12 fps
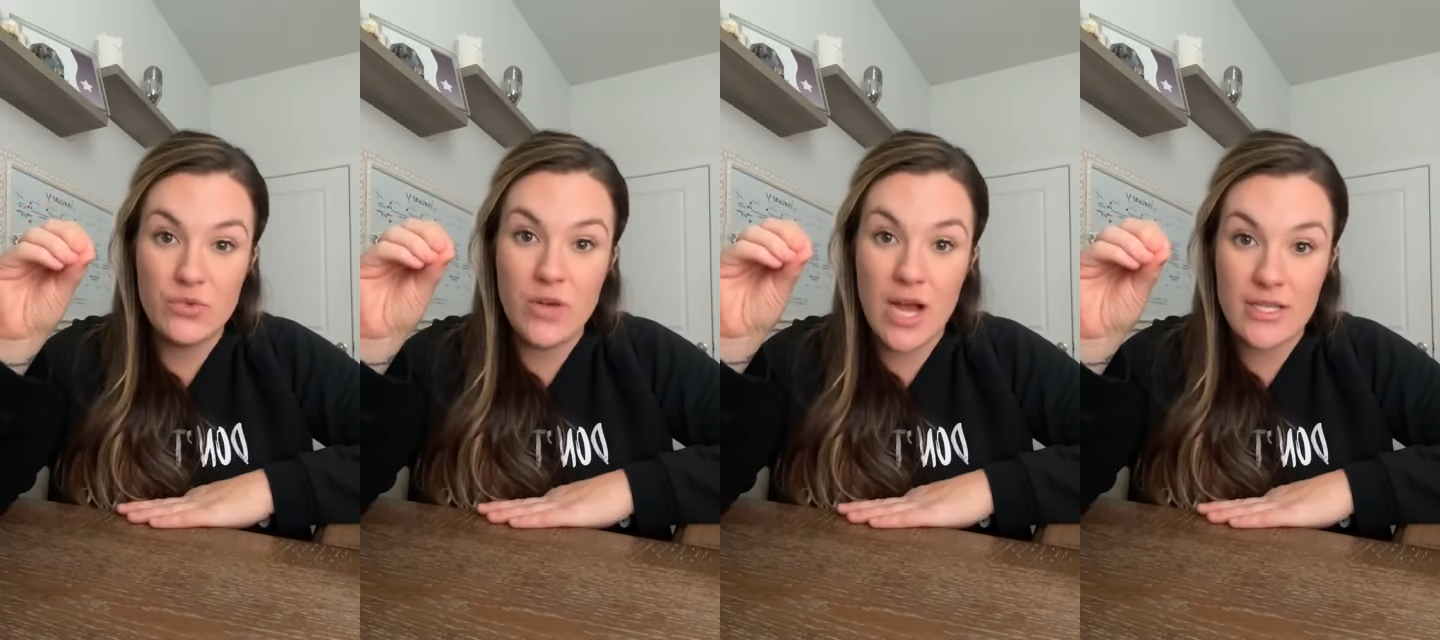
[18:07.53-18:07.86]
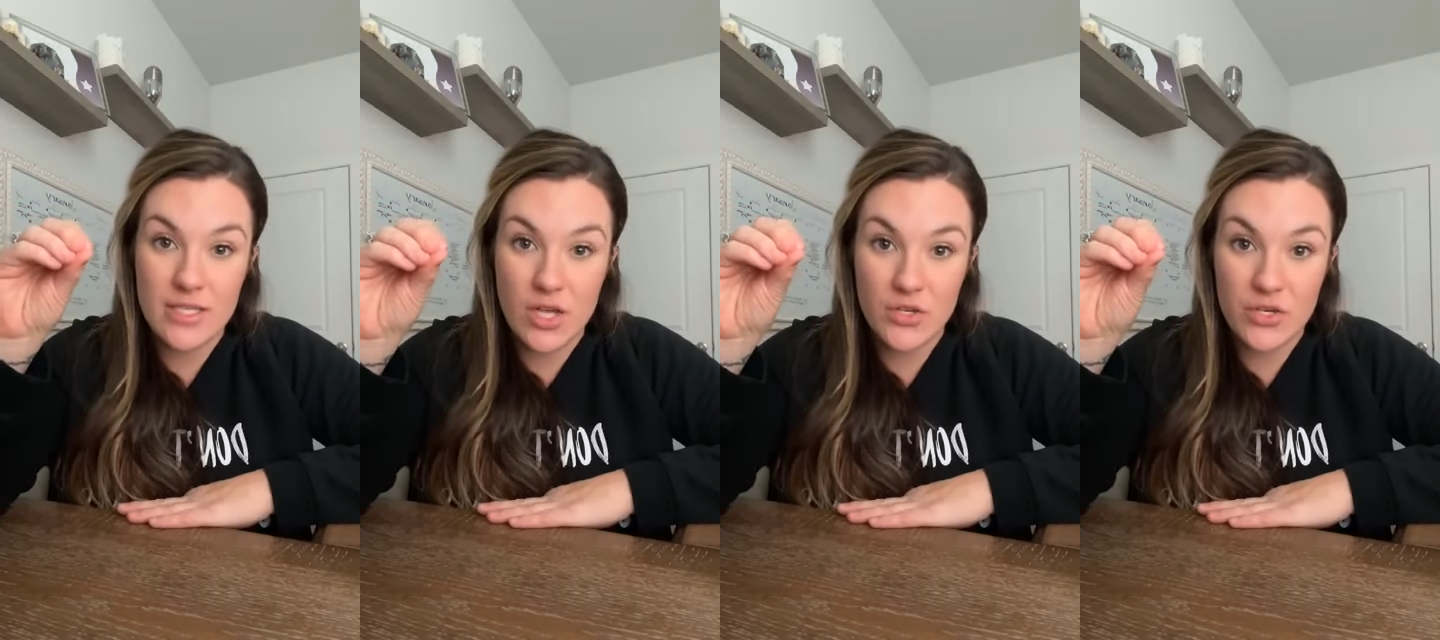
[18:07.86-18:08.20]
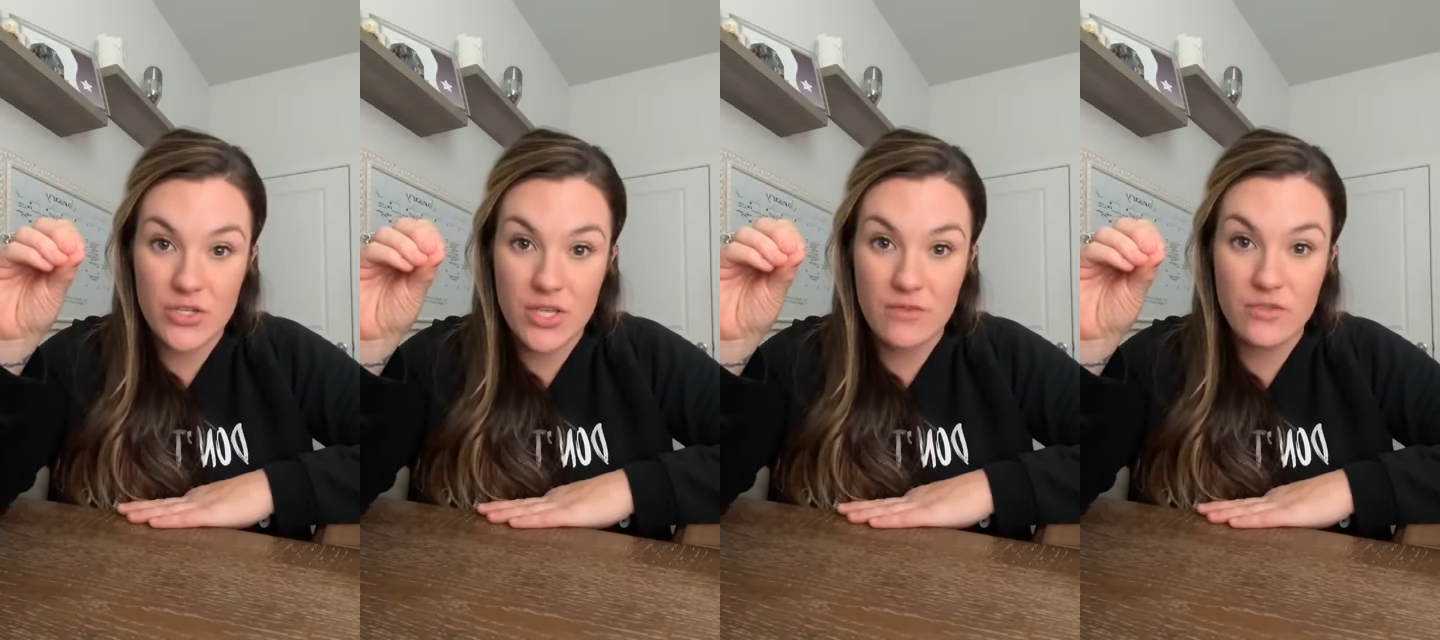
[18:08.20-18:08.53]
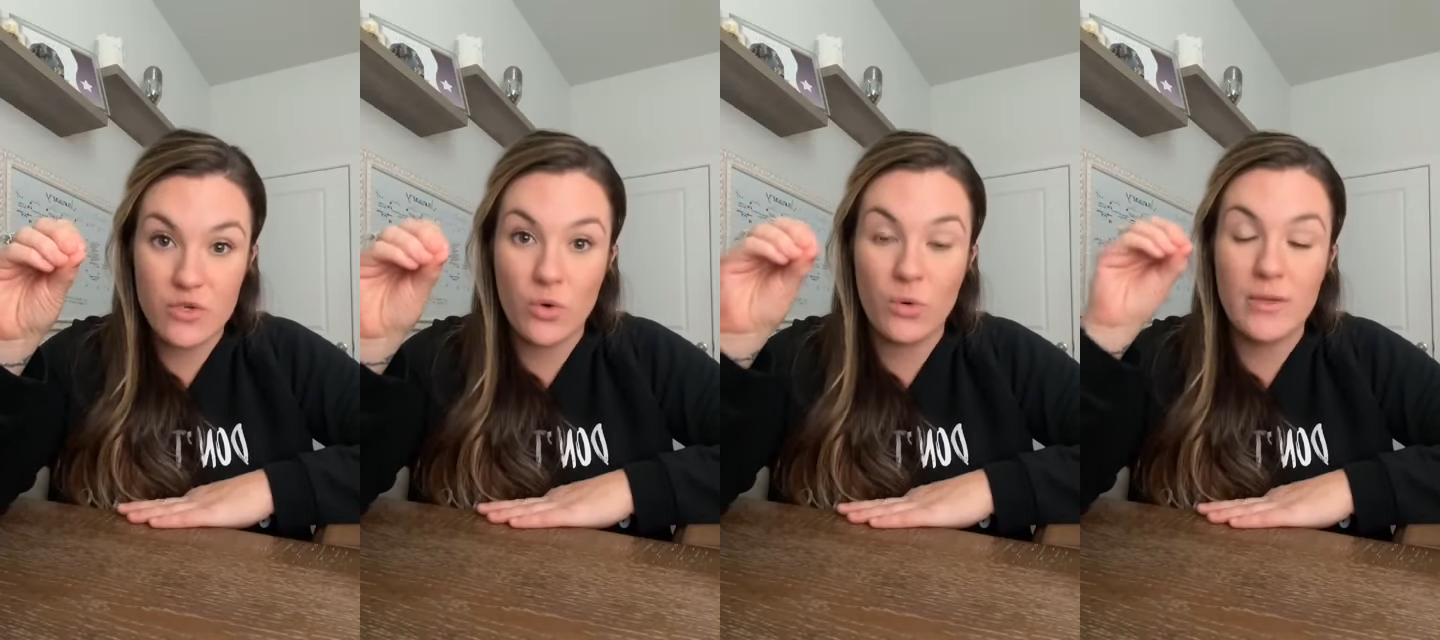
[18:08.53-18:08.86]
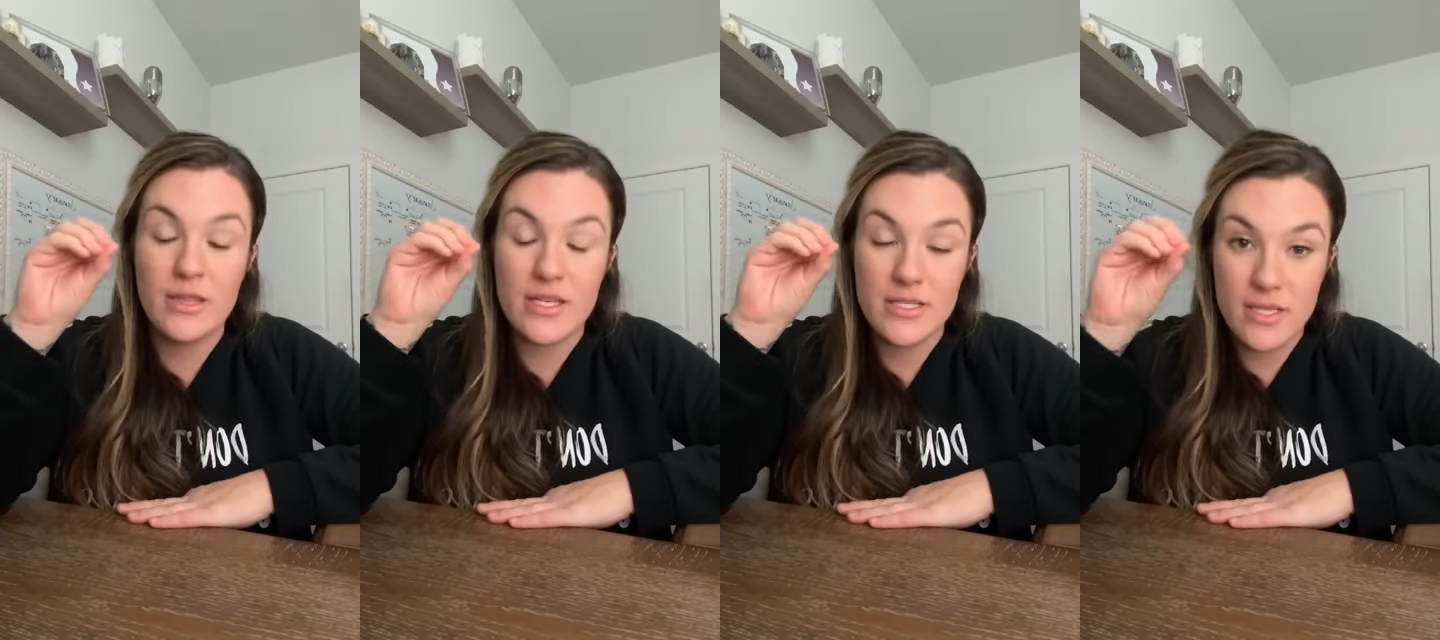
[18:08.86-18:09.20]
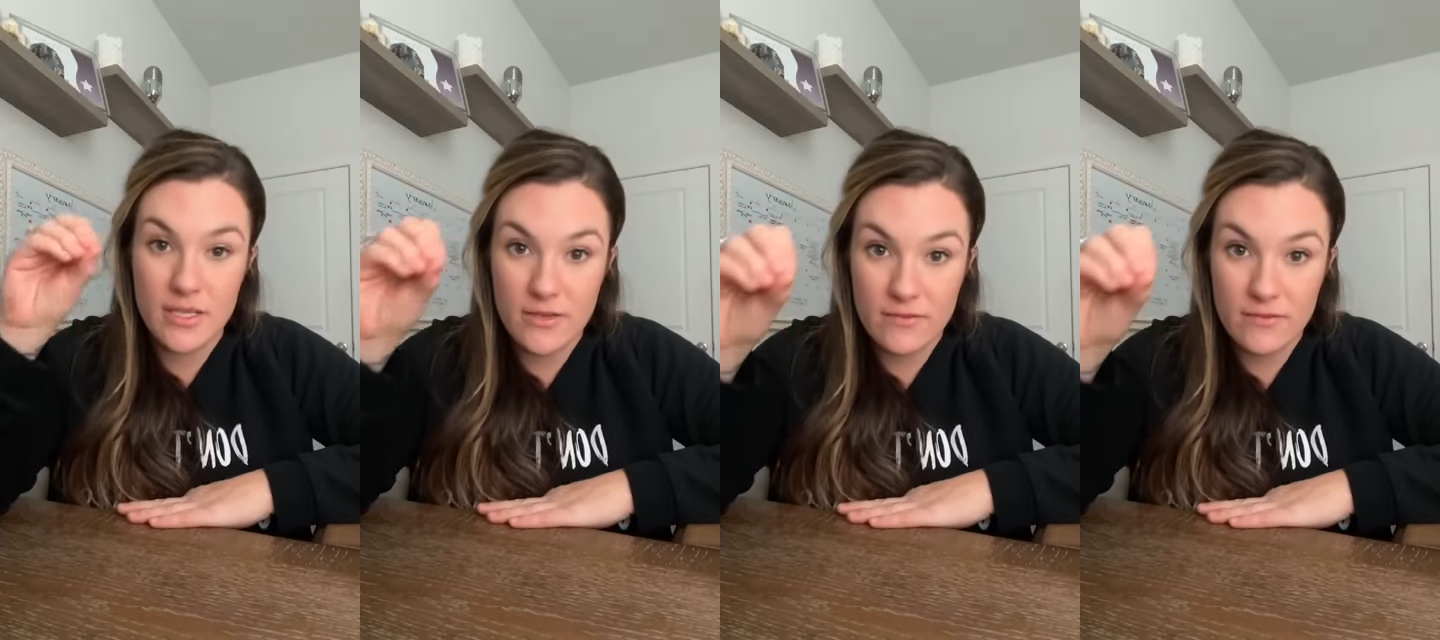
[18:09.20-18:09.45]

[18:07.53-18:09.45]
not sell yourself short with this